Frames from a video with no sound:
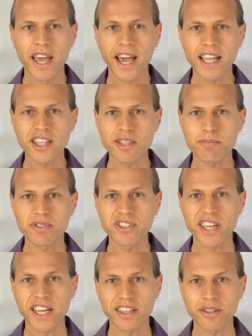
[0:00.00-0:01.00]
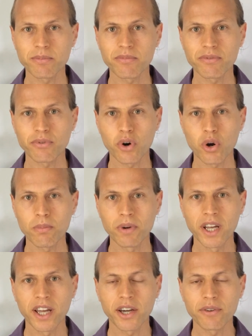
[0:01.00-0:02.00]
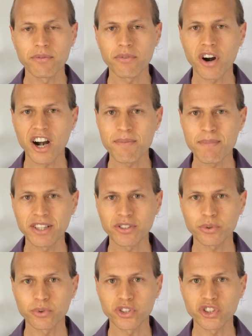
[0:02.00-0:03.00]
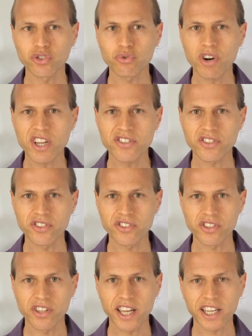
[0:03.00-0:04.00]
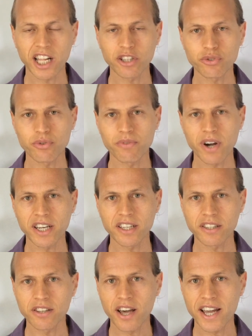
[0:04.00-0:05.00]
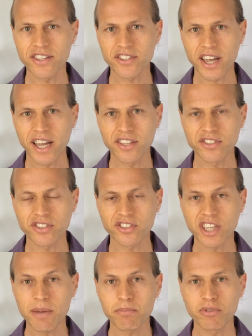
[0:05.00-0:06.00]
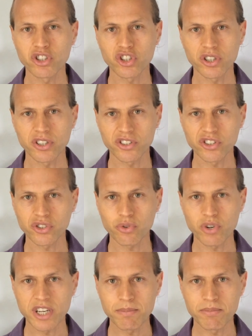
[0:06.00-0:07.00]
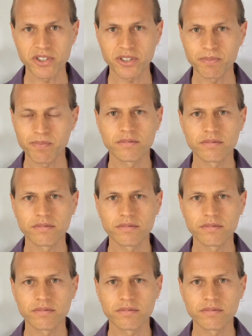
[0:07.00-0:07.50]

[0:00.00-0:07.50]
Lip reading: and to protect them from environmental stressors like ultraviolet light and temperature extremes.